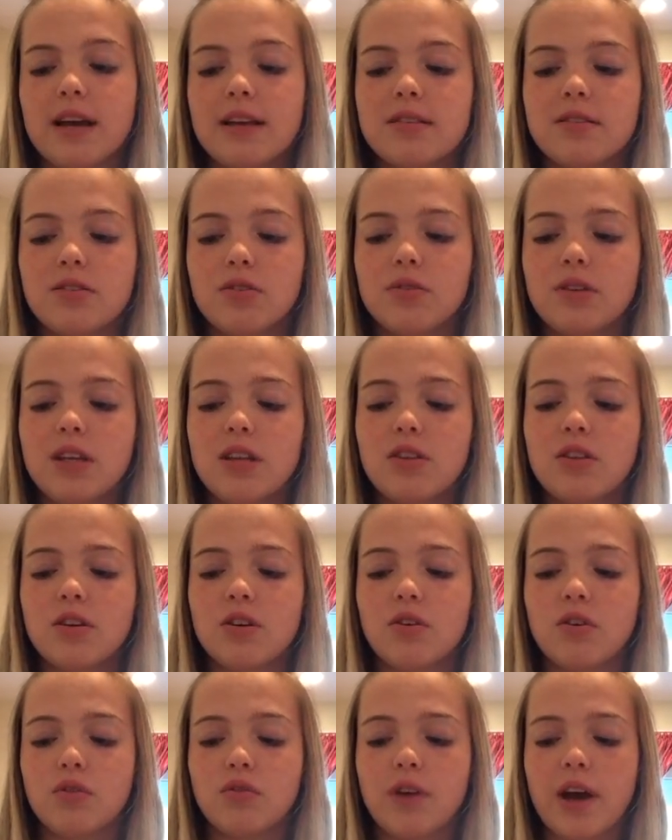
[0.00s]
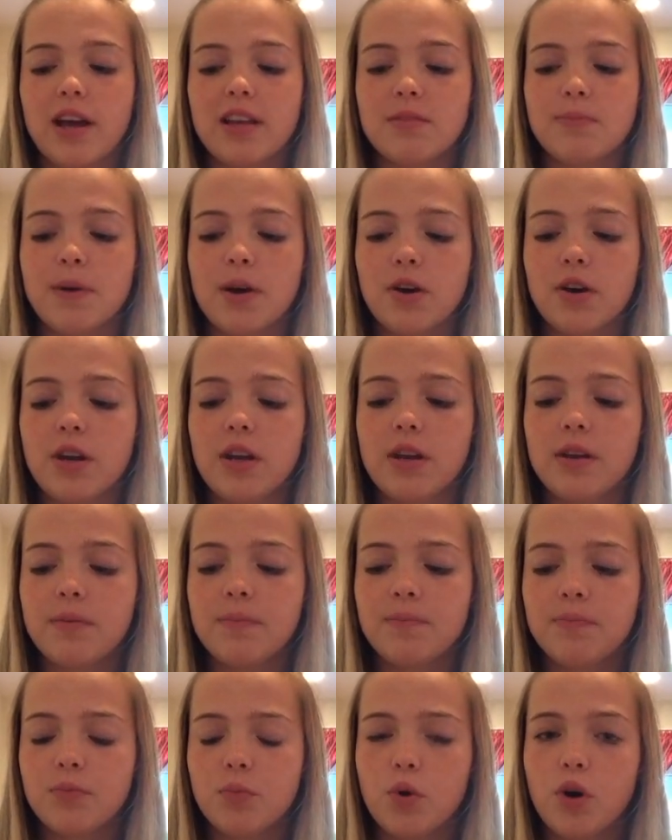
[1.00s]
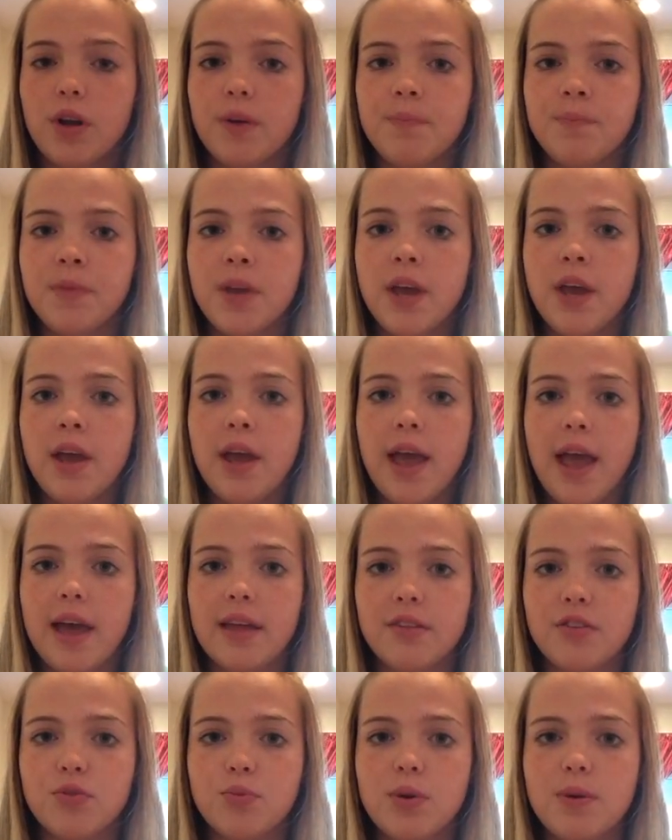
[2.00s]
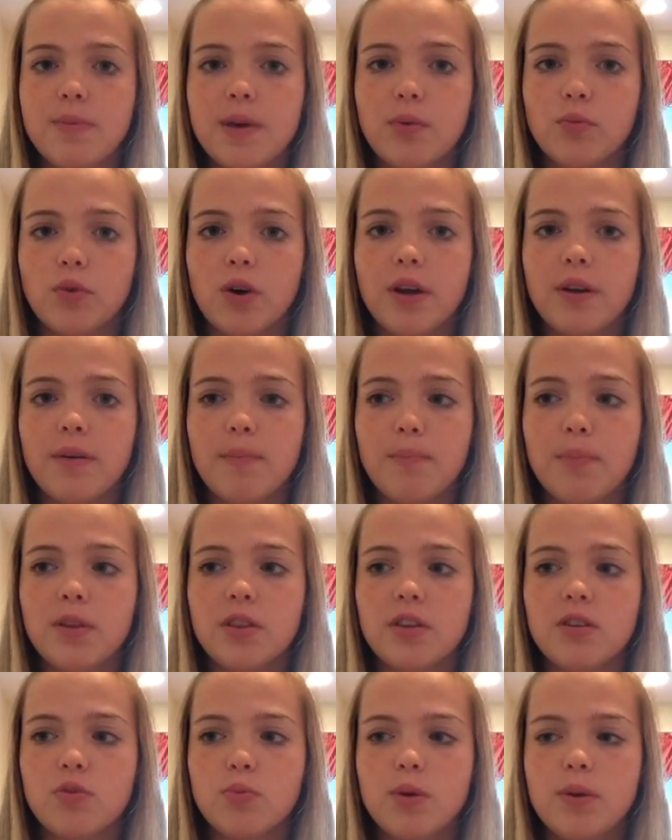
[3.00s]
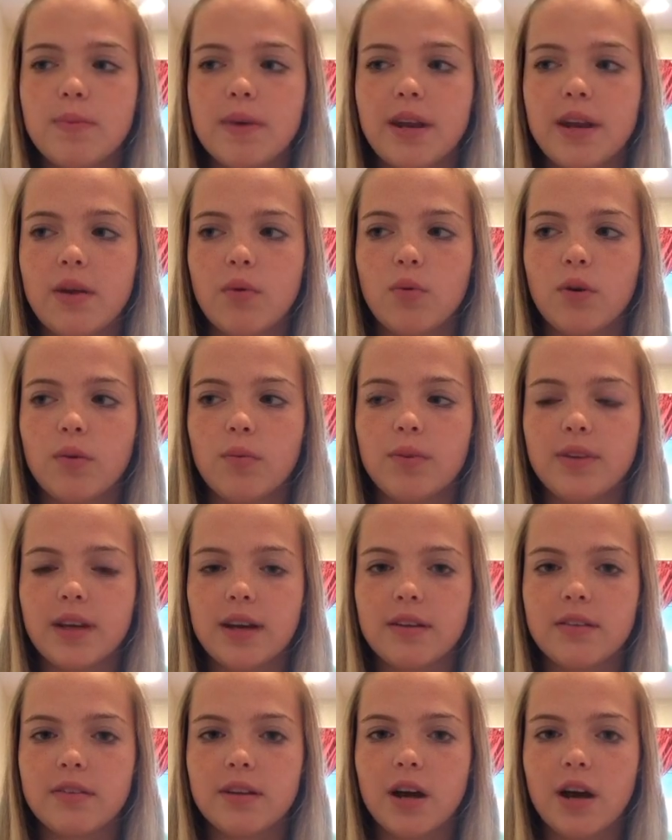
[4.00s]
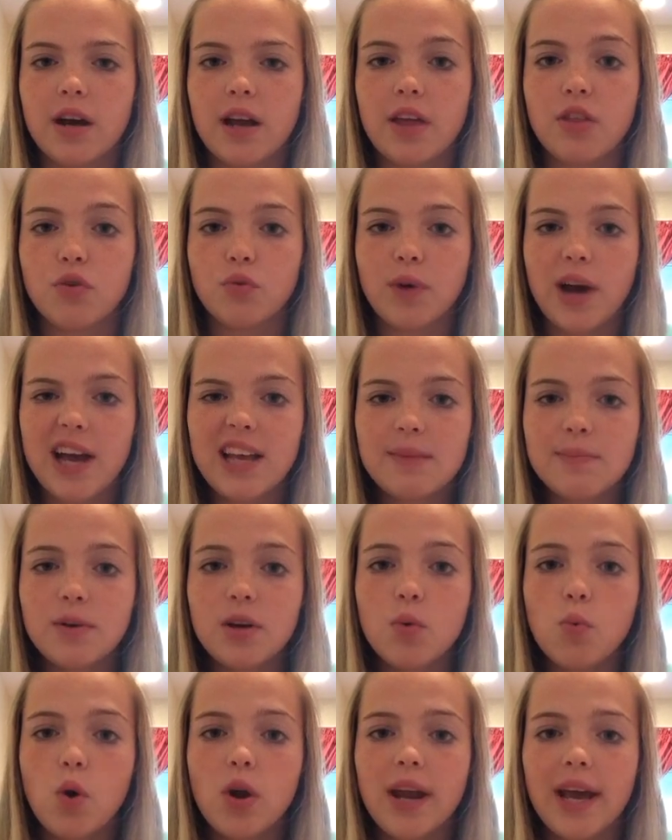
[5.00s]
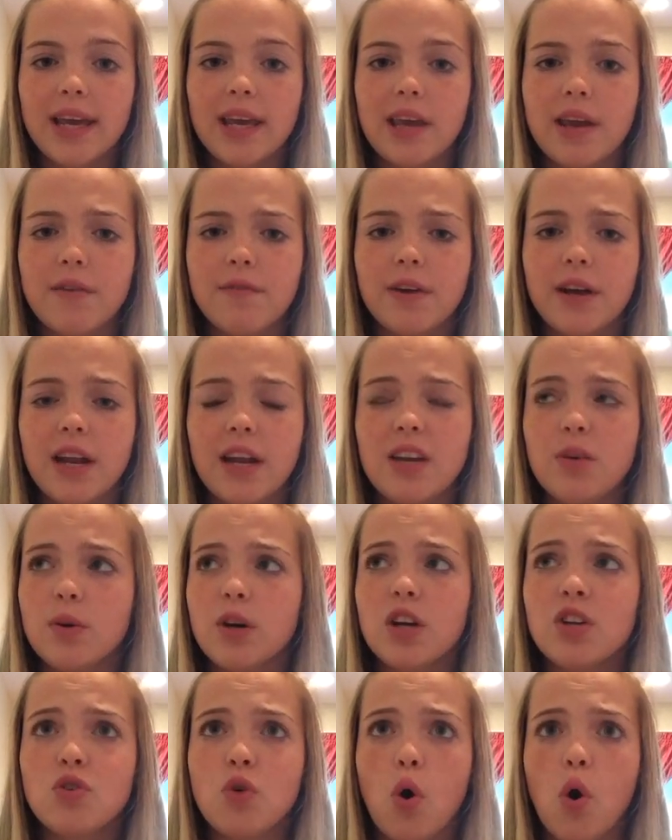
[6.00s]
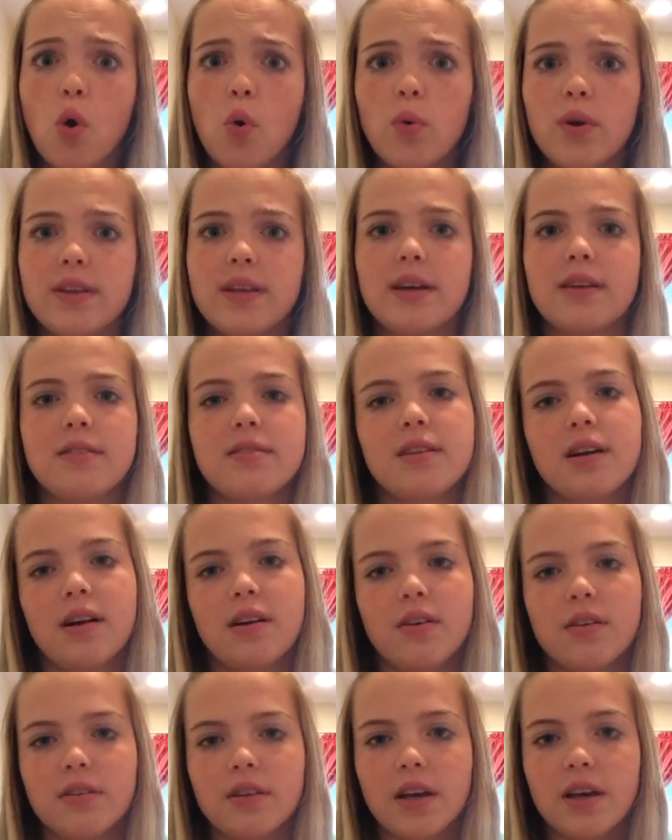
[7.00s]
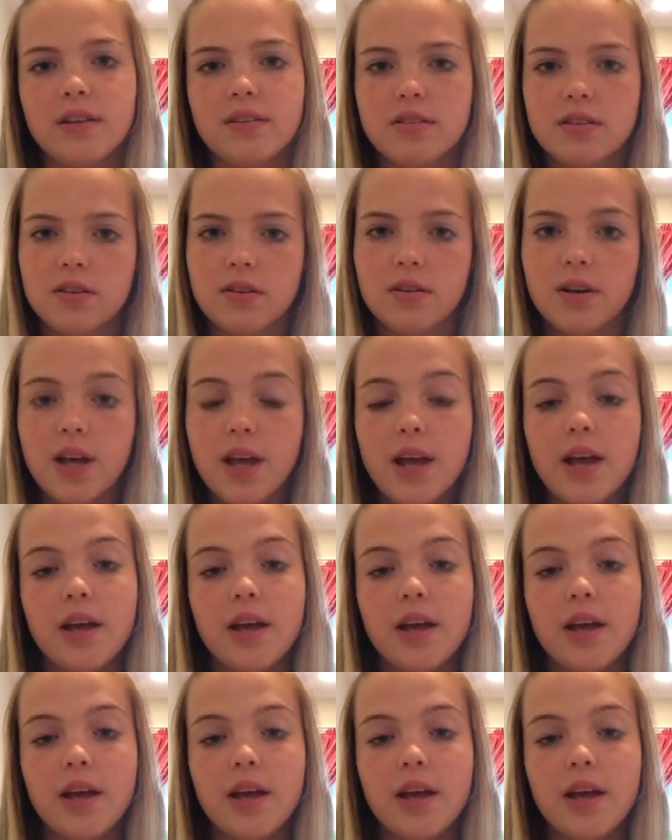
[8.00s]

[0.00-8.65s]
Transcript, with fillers: I still need the raspberry one and the sweet mint one, but the sweet mint one was out of stock. And the raspberry one I can't find anywhere. It's always out of stock online. So